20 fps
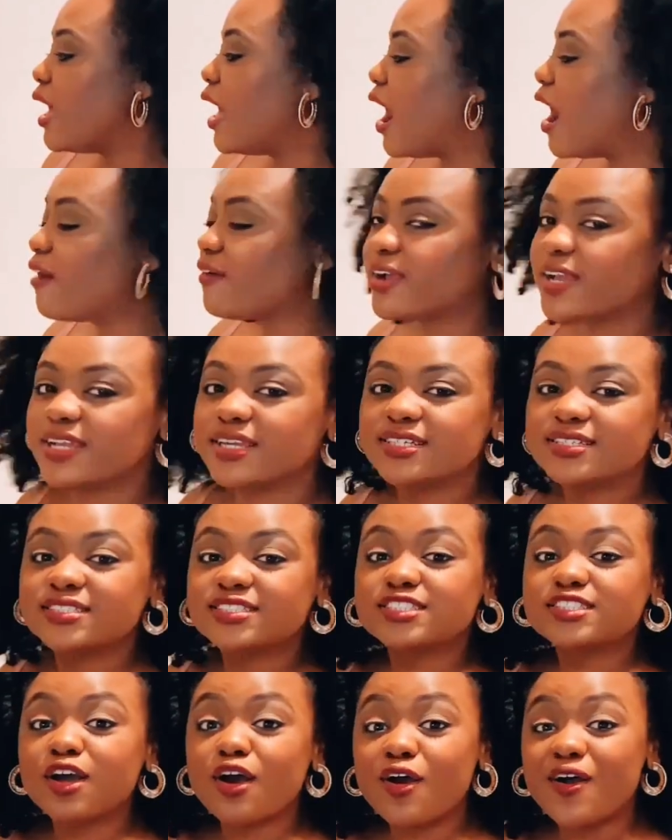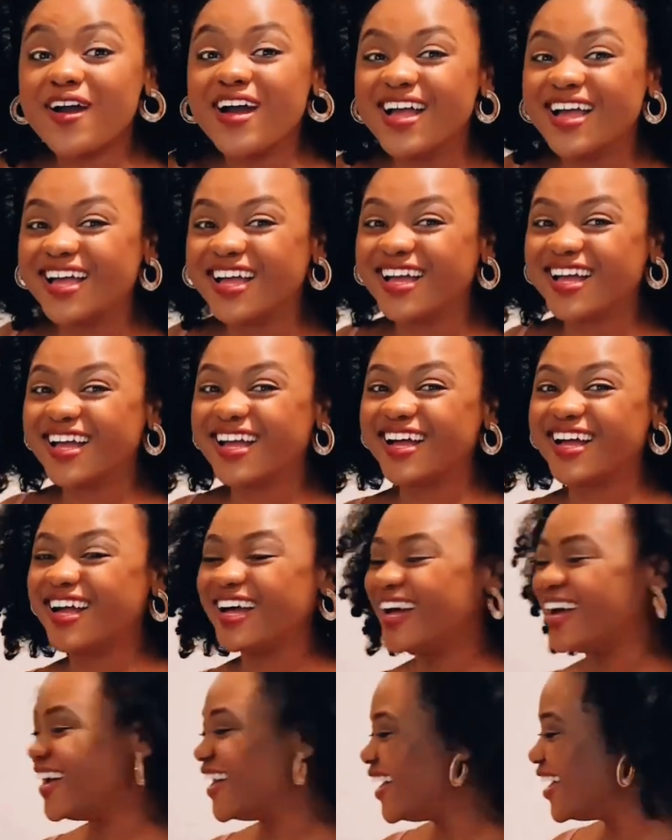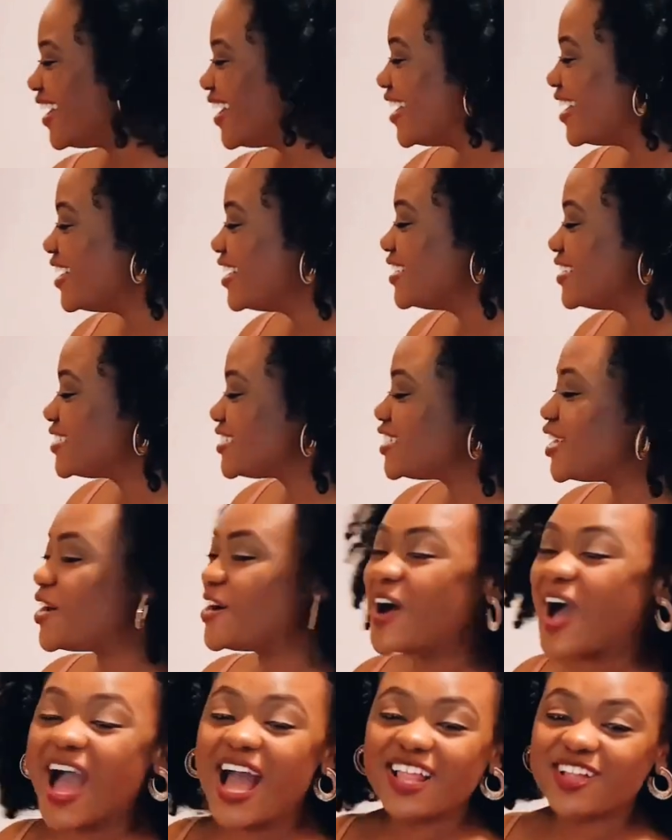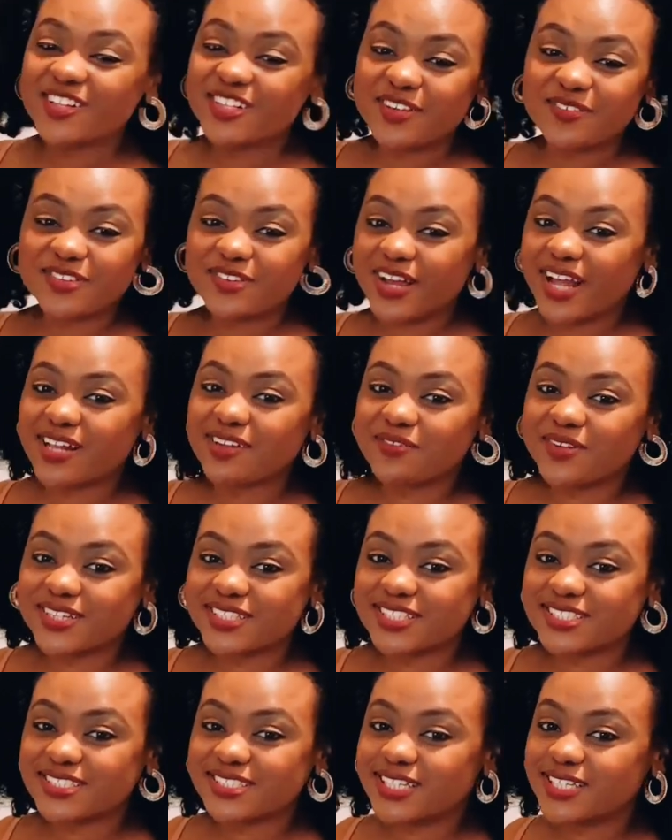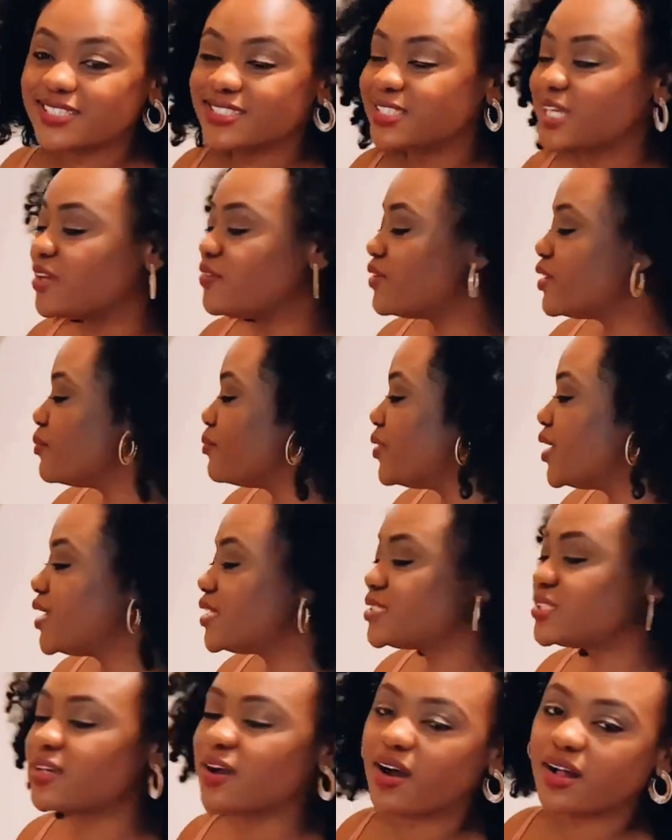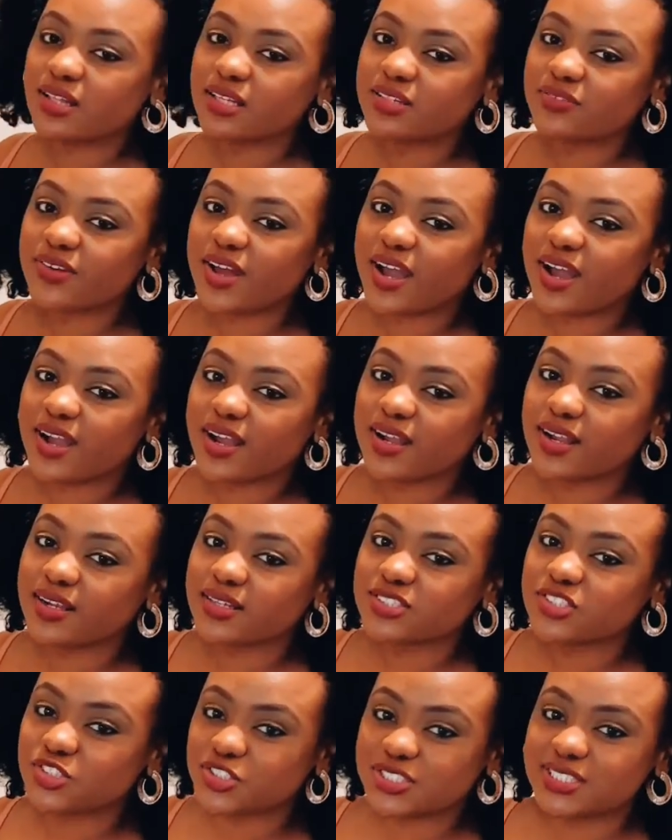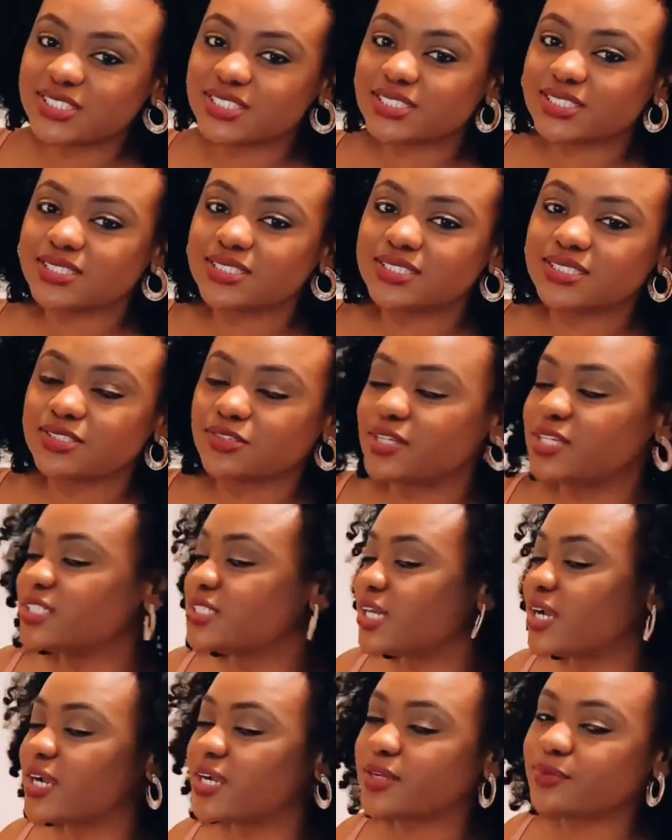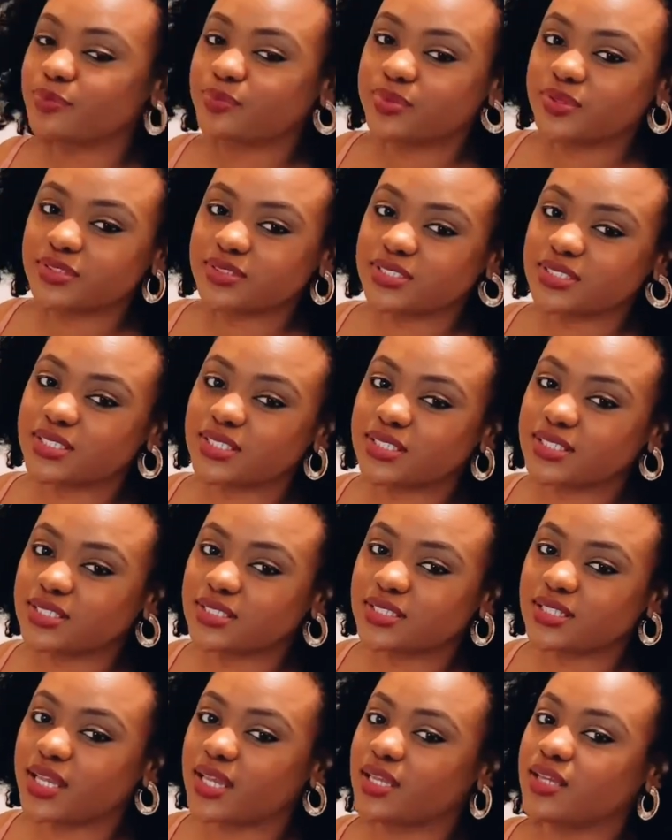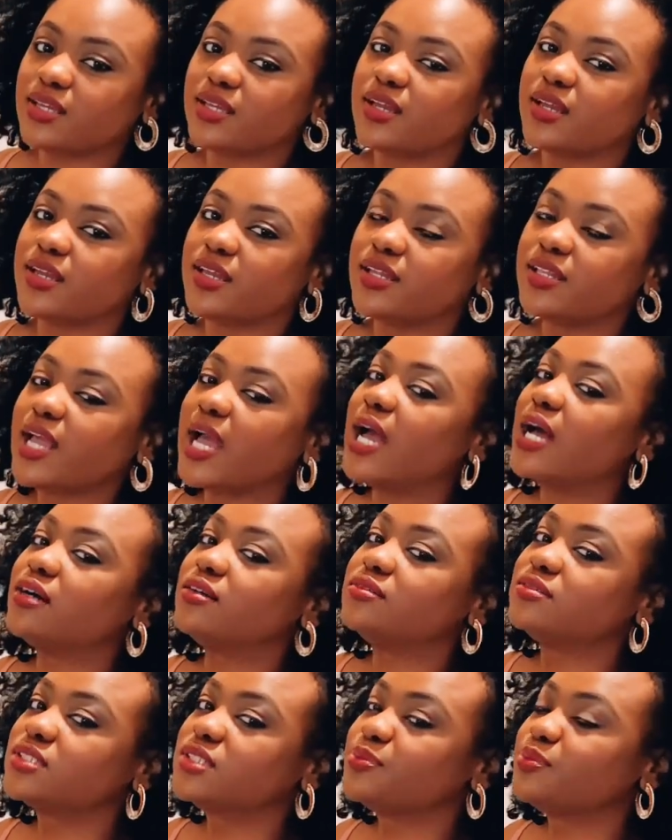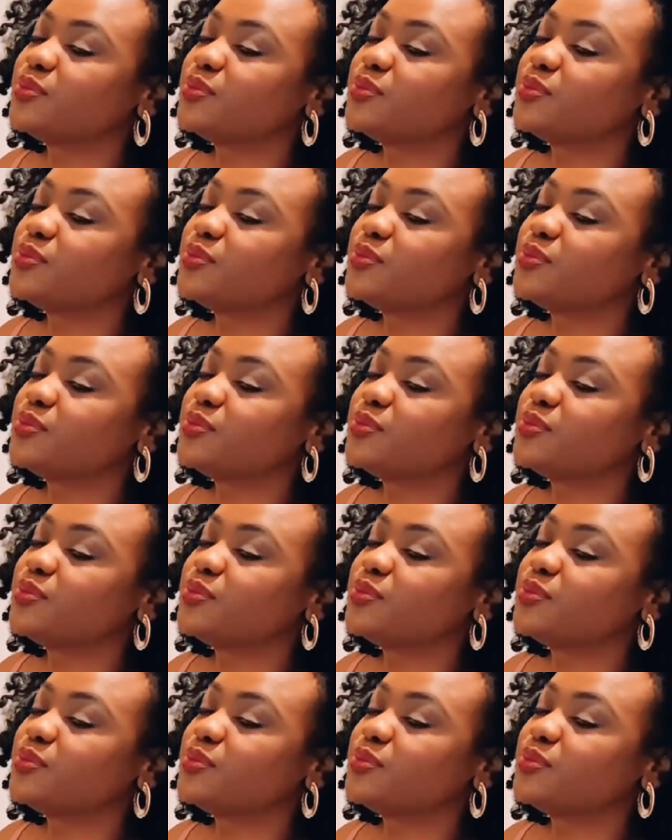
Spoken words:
All right, so I don't even know how to work this thing. David makes all of our drinks, so he's our built-in in-house